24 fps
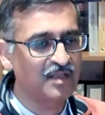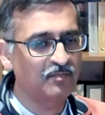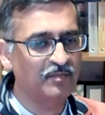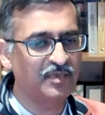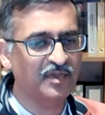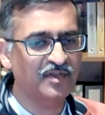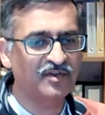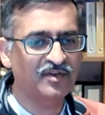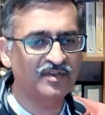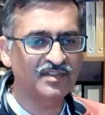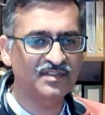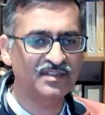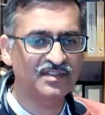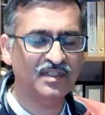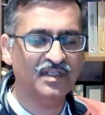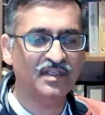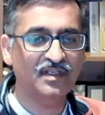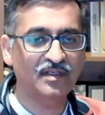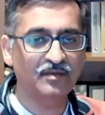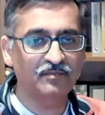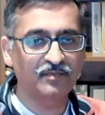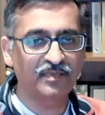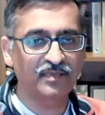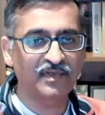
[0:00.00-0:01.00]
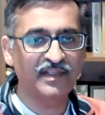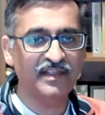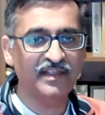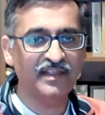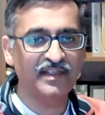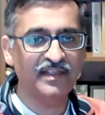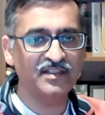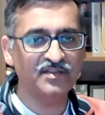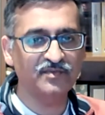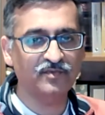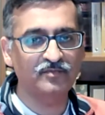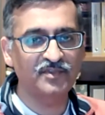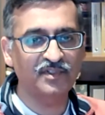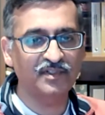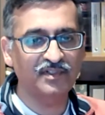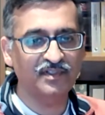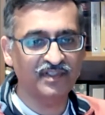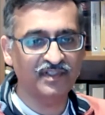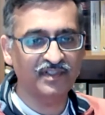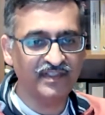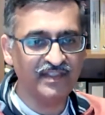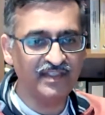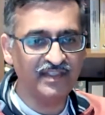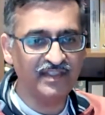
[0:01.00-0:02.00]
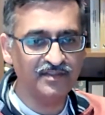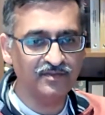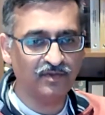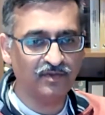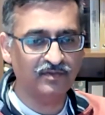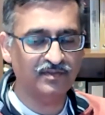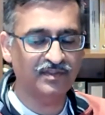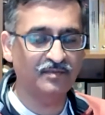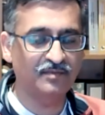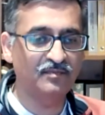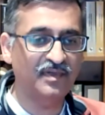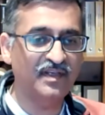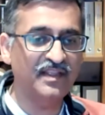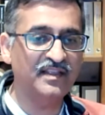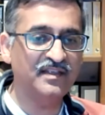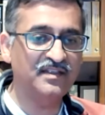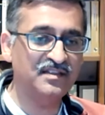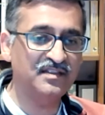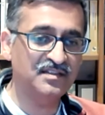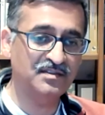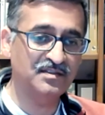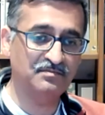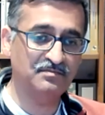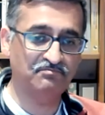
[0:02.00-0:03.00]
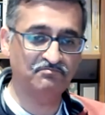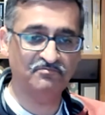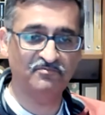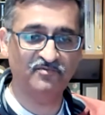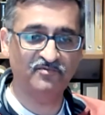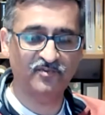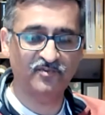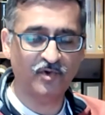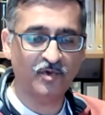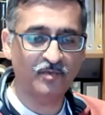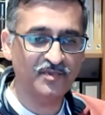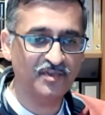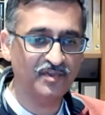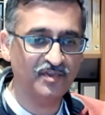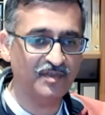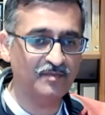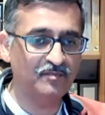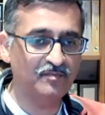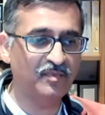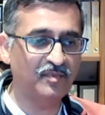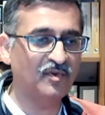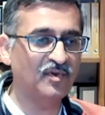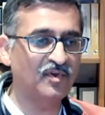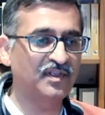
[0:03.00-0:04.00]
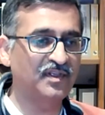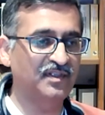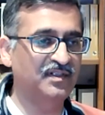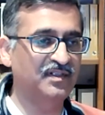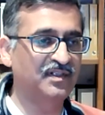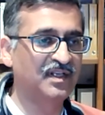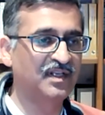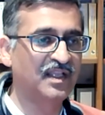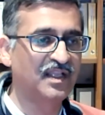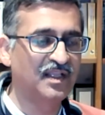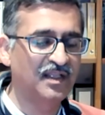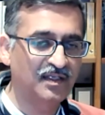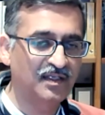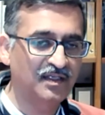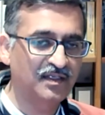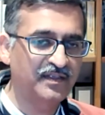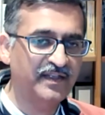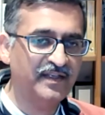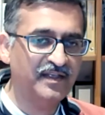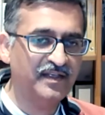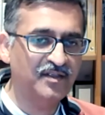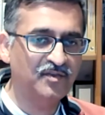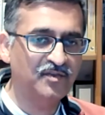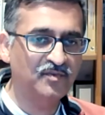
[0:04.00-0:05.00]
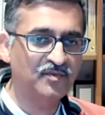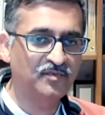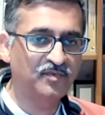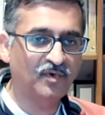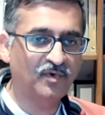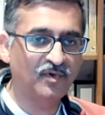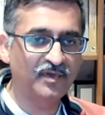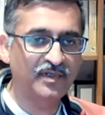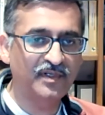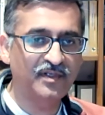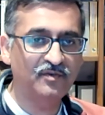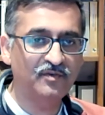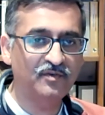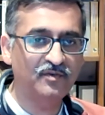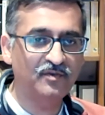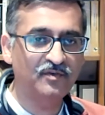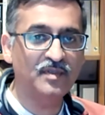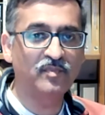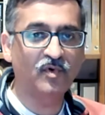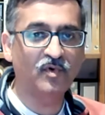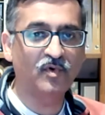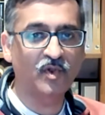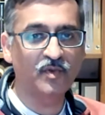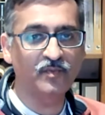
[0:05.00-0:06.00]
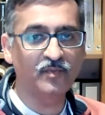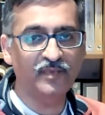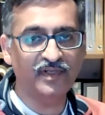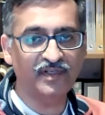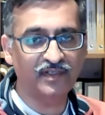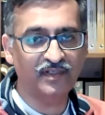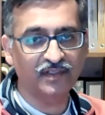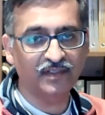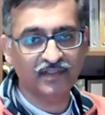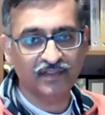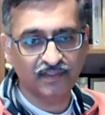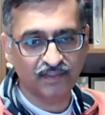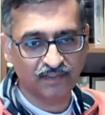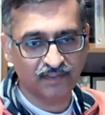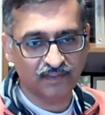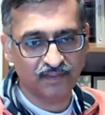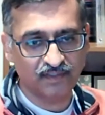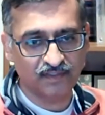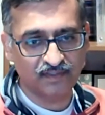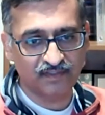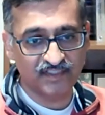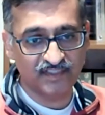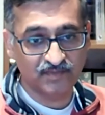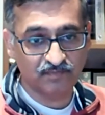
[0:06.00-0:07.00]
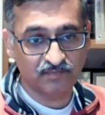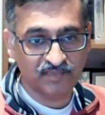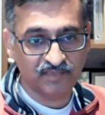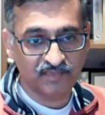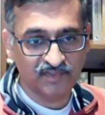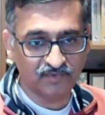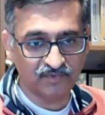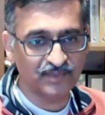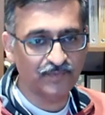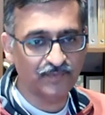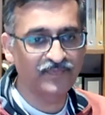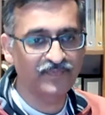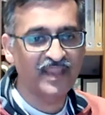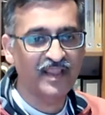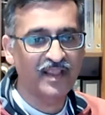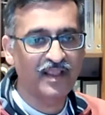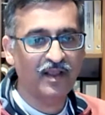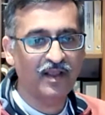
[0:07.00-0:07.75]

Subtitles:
because complaints from your colleagues or complaints from your employer tend to fall into employment disputes,